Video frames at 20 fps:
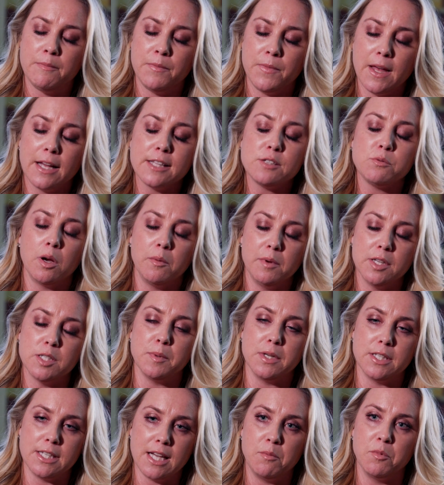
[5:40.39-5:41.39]
That's why we
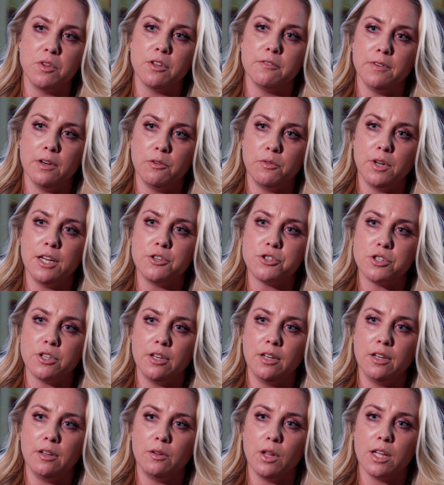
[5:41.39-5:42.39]
spend time with the
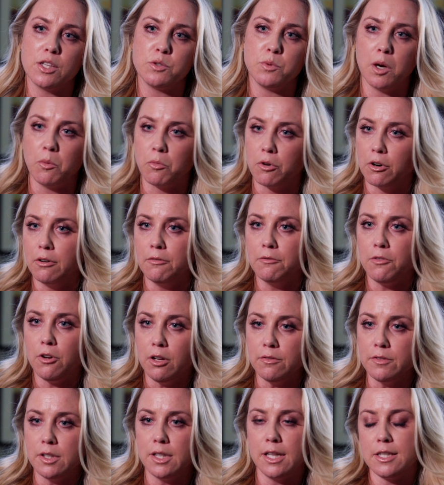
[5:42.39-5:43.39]
foundation, that's why we're
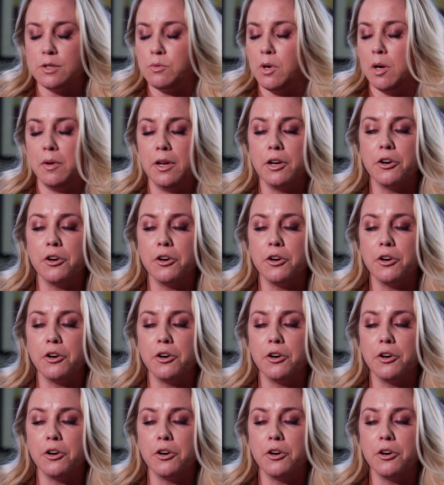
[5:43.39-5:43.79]
involved, and that's why we